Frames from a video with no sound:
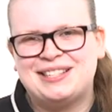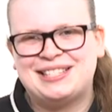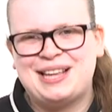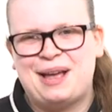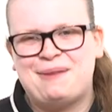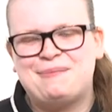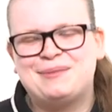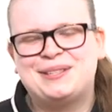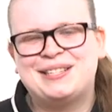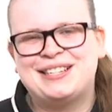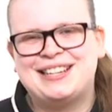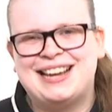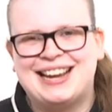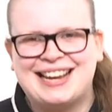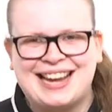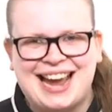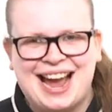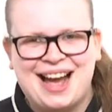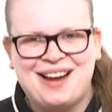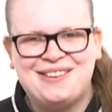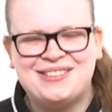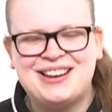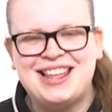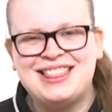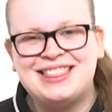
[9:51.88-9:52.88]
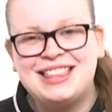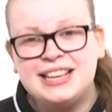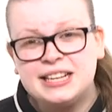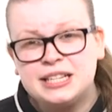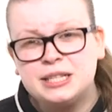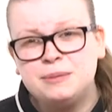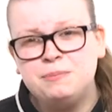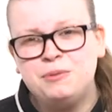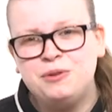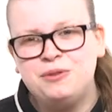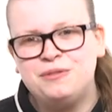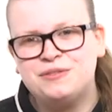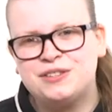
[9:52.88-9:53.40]
Samsung account, this
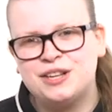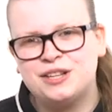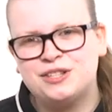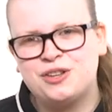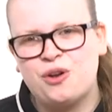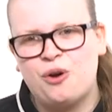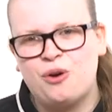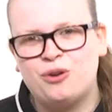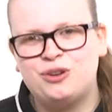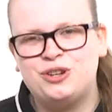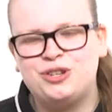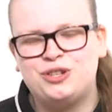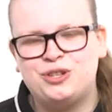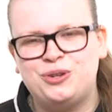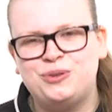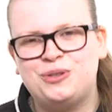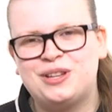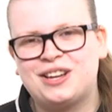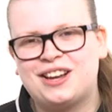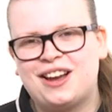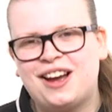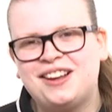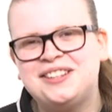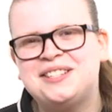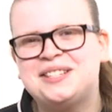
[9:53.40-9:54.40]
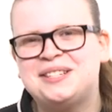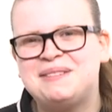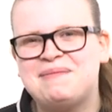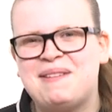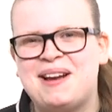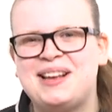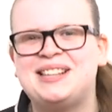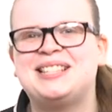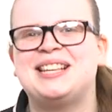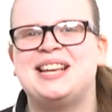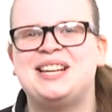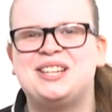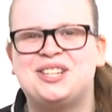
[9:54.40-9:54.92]
moves us on to the
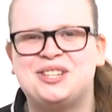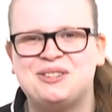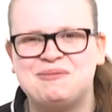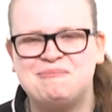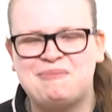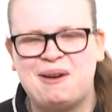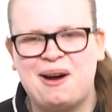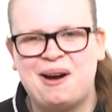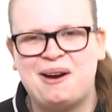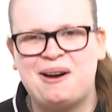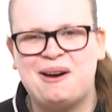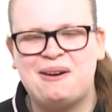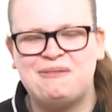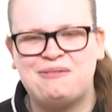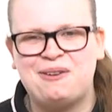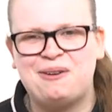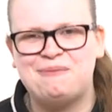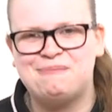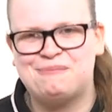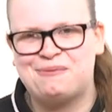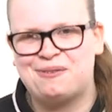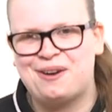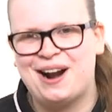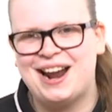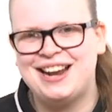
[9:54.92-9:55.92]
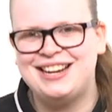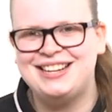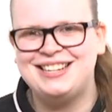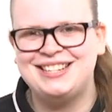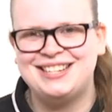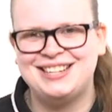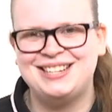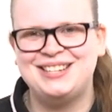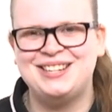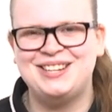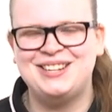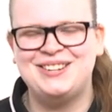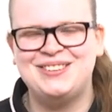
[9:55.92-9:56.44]
customization part of our brand
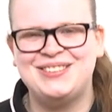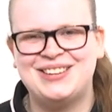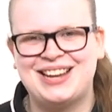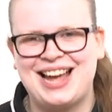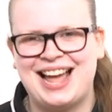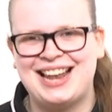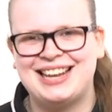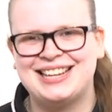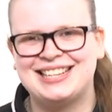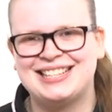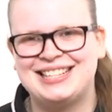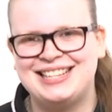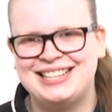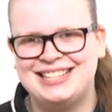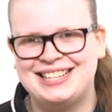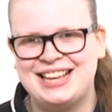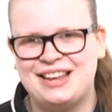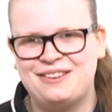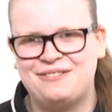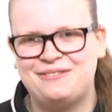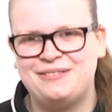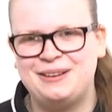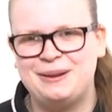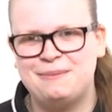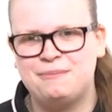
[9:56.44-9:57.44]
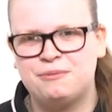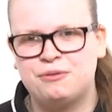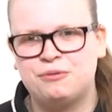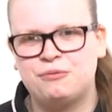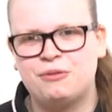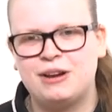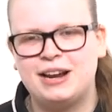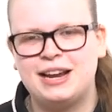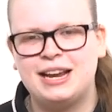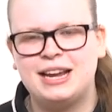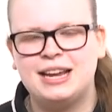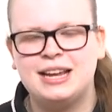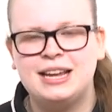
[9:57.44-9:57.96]
new Galaxy Z Flip
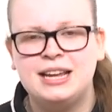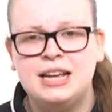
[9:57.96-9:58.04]
3.